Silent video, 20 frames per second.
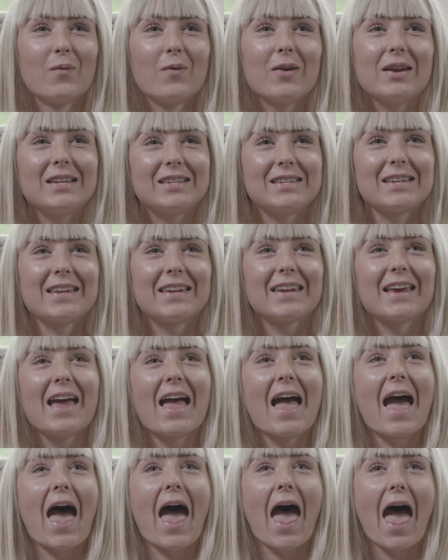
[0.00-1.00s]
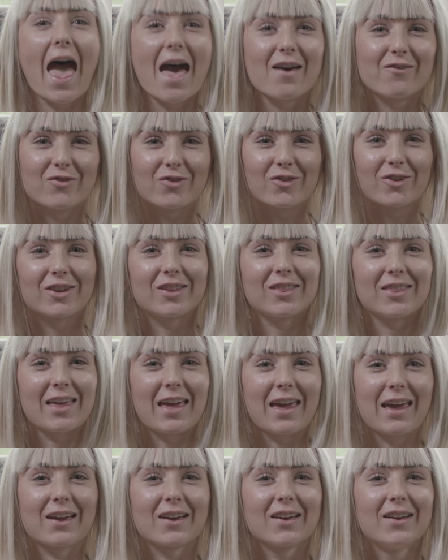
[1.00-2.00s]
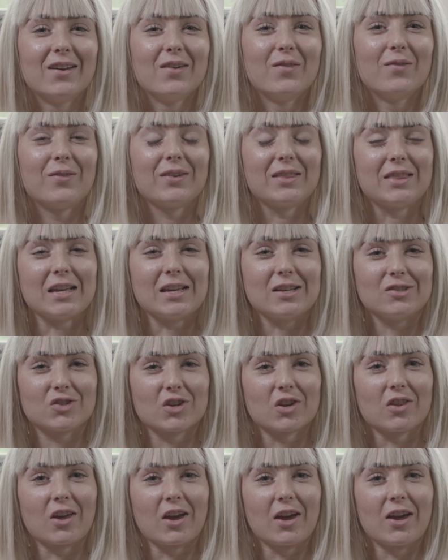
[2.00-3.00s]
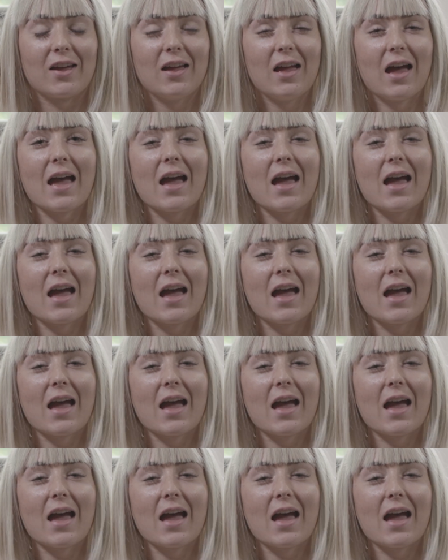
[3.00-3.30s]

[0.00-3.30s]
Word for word: We did everything with each other.